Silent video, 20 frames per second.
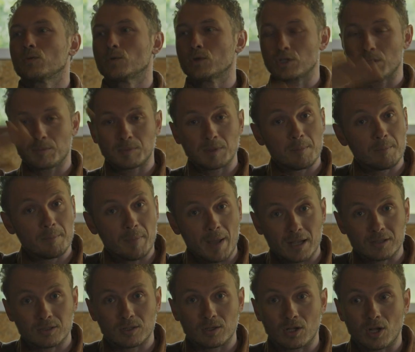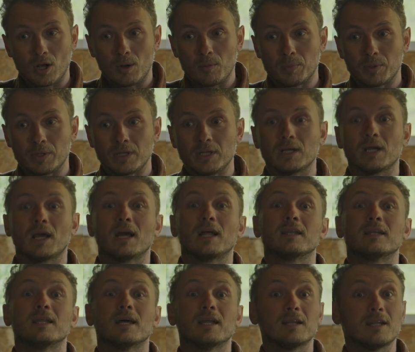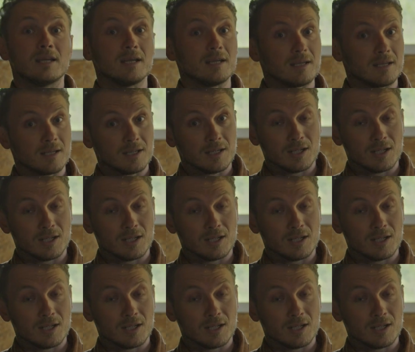we ship them back to the company, and then they